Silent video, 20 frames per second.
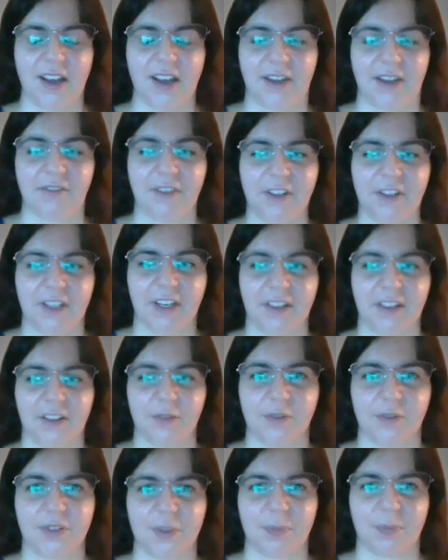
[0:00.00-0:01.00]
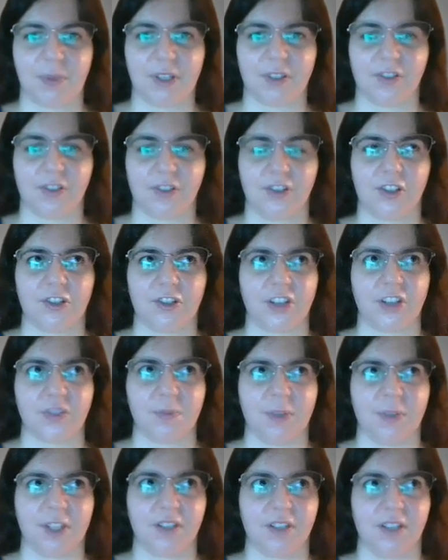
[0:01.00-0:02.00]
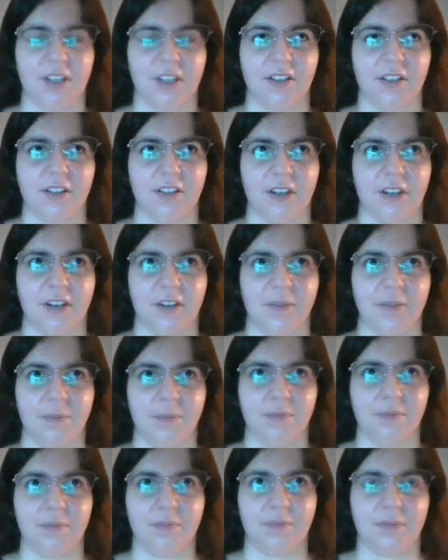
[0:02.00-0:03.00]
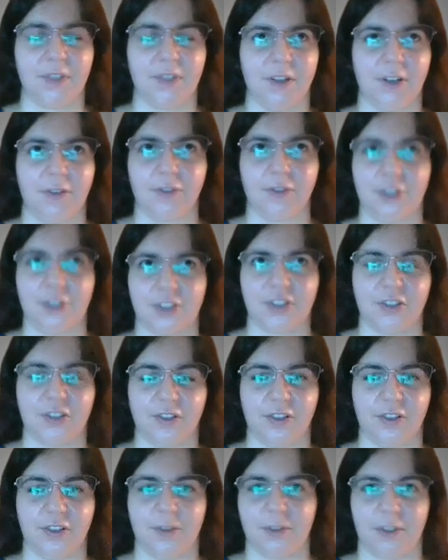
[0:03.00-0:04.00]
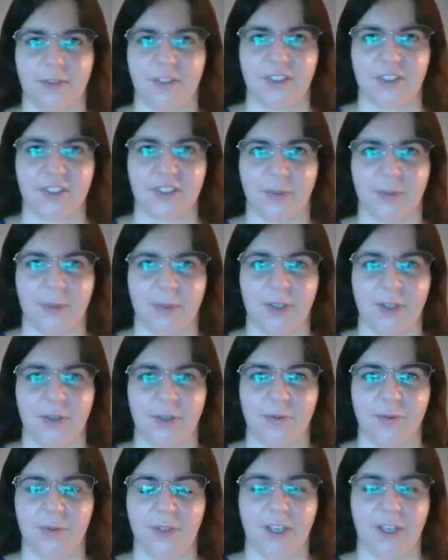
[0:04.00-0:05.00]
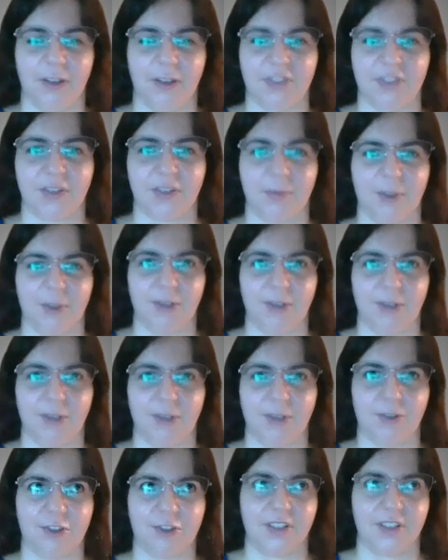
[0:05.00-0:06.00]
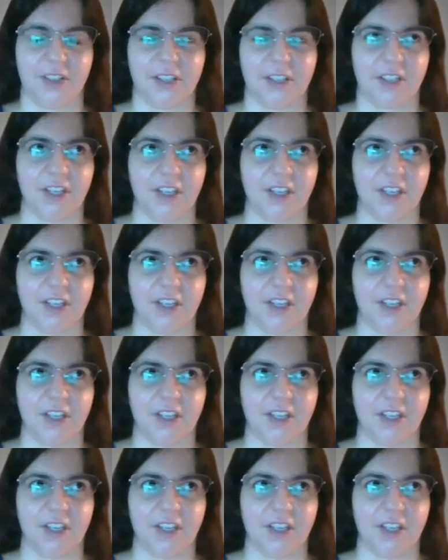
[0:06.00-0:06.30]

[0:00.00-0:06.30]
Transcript: I feel like there was a big adjustment in, just observing somebody, as somebody who shops.